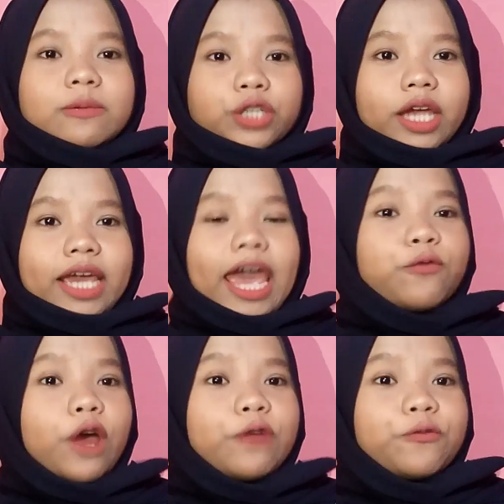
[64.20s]
subject
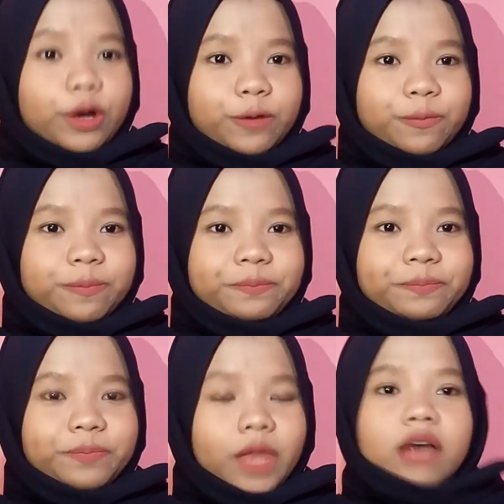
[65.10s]
and one verb,
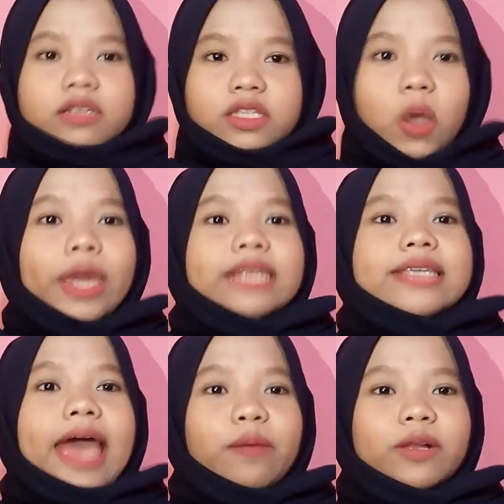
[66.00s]
so
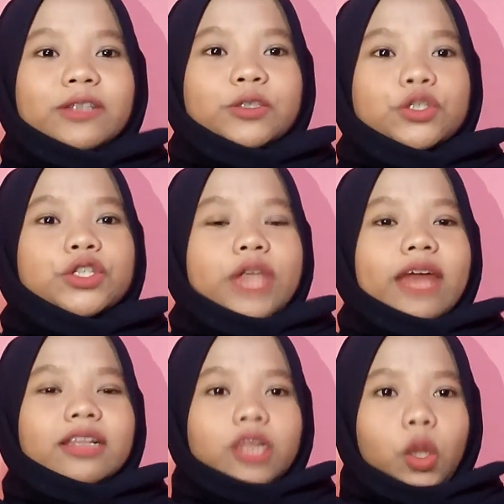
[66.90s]
it's able to
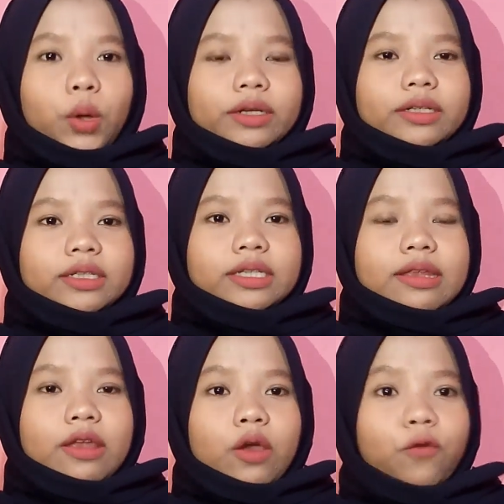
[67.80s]
stand alone.
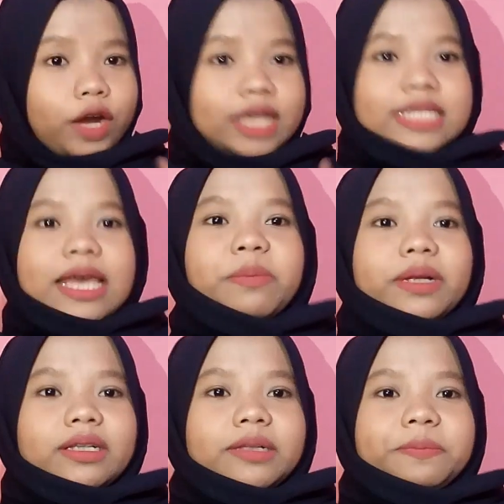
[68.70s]
For
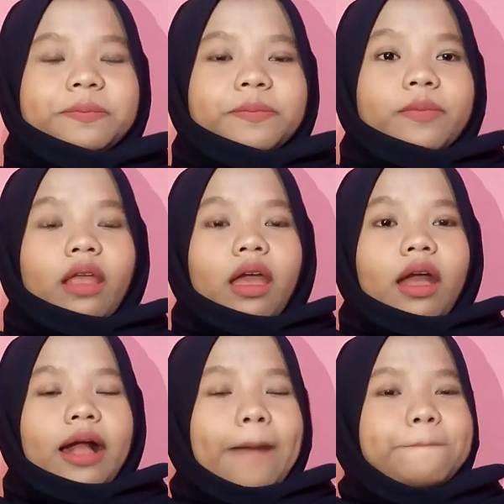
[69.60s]
example,
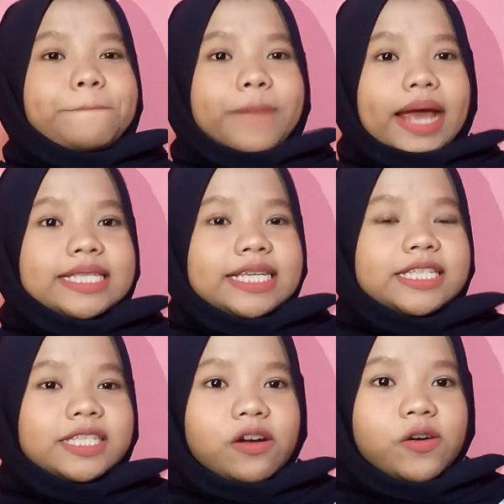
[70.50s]
my
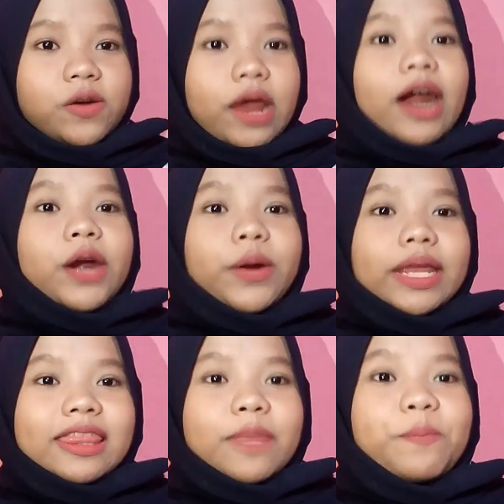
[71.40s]
sister
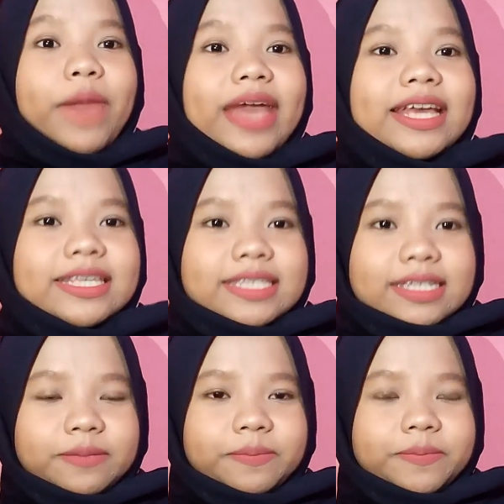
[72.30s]
read the
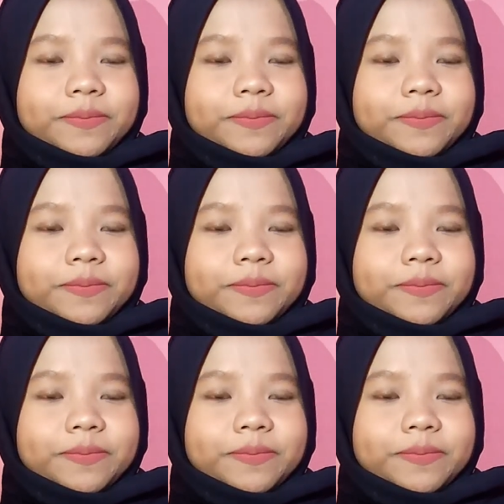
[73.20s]
magazine.